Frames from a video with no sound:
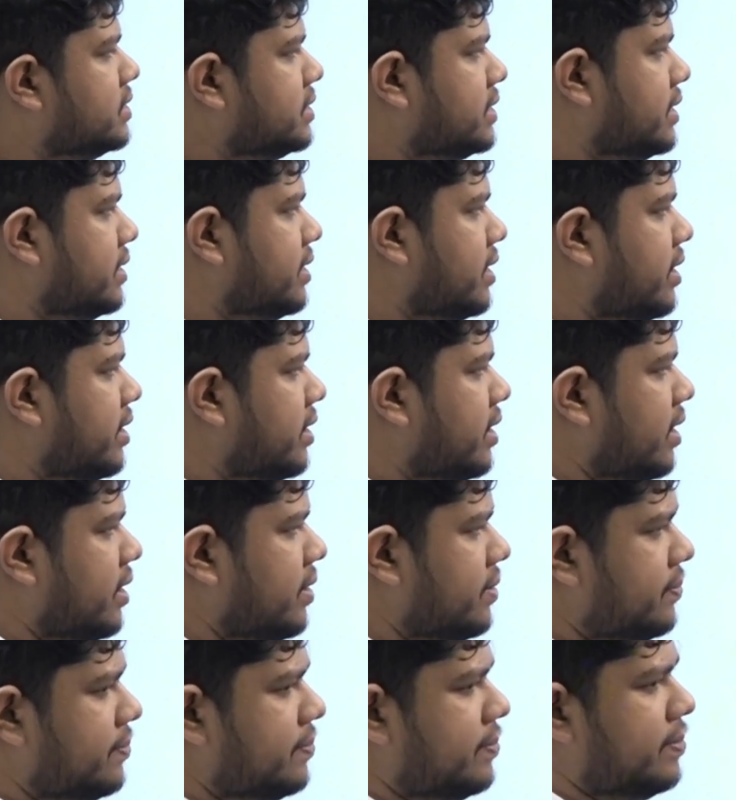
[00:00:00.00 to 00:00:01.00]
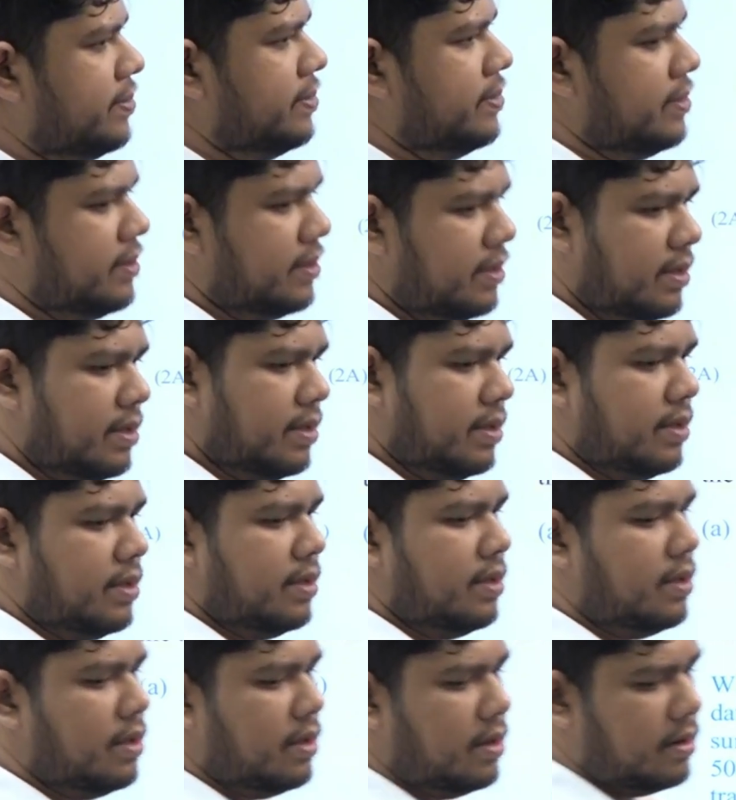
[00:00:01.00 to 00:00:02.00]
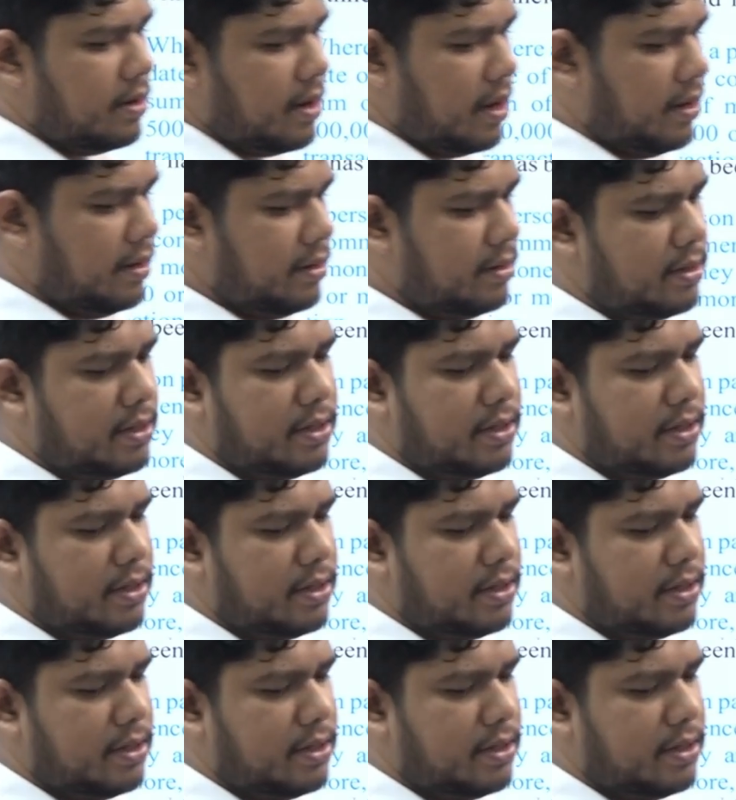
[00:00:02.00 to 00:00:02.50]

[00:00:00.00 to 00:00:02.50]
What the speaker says: General. Right.